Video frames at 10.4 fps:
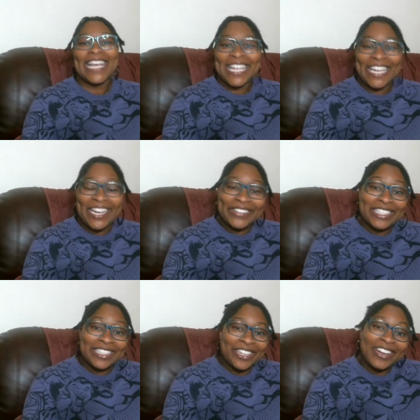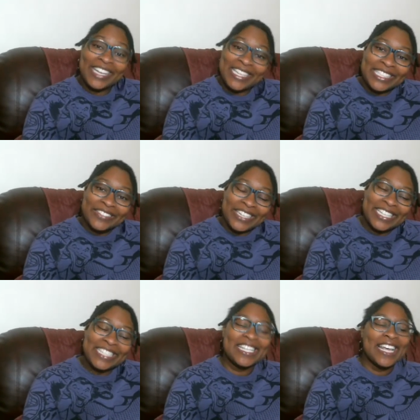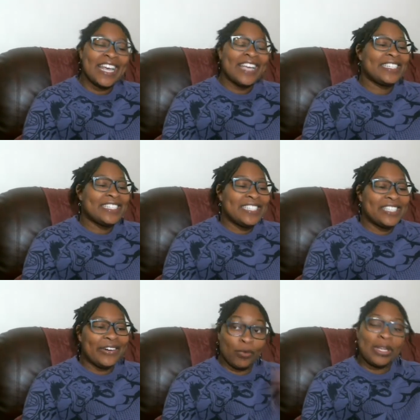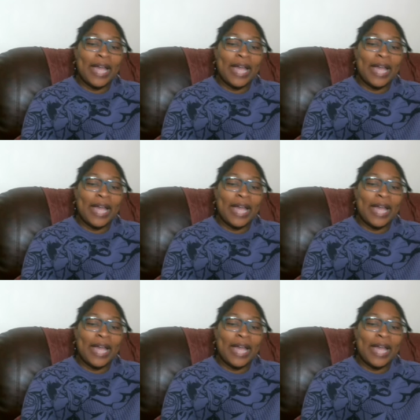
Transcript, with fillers: You know, it's a, they're easy reads. And so, well,